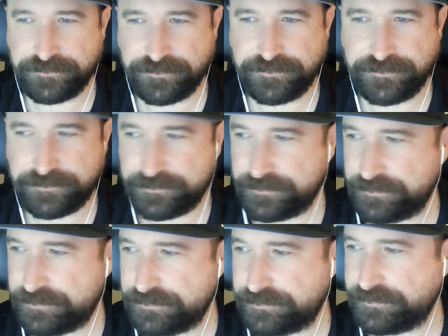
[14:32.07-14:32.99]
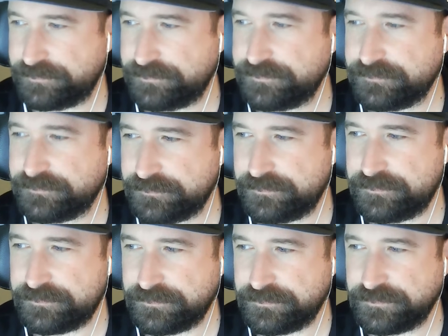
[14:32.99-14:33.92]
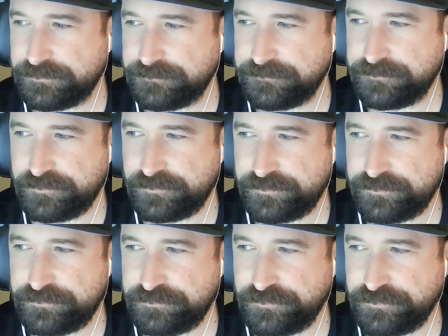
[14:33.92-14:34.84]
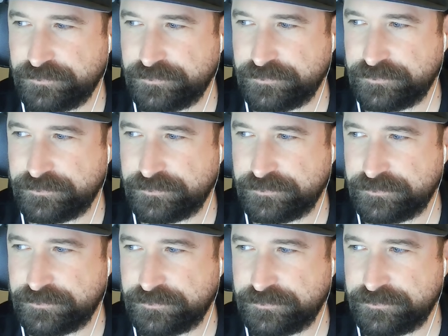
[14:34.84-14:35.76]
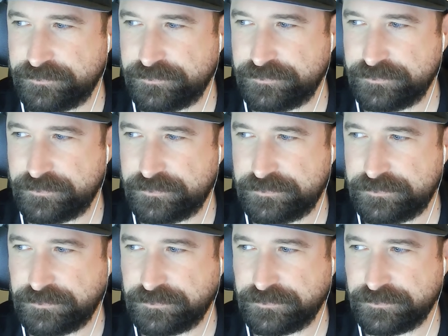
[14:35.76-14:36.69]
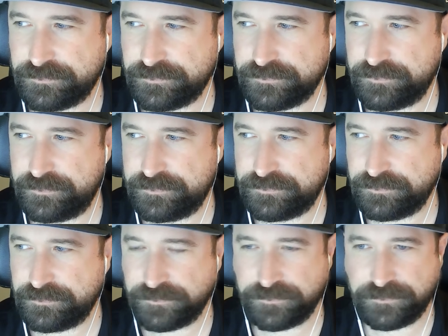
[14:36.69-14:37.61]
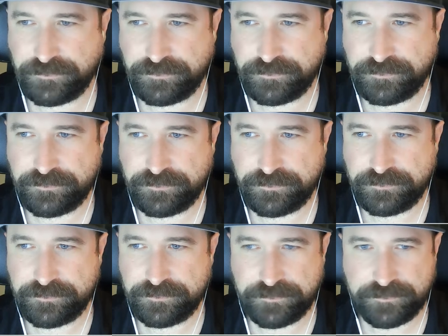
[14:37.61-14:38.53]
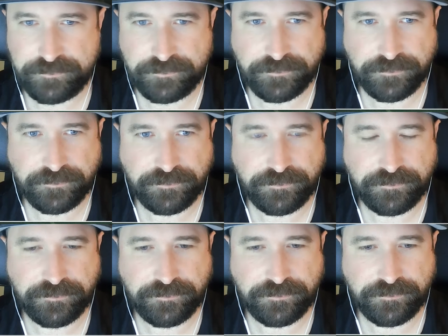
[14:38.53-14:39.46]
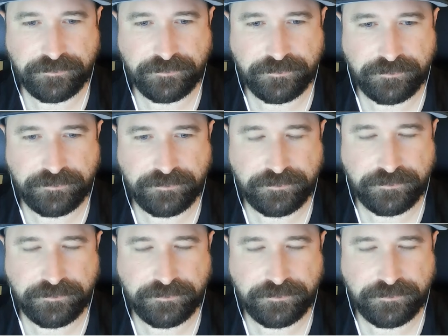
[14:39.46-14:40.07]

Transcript: The person shown says nothing.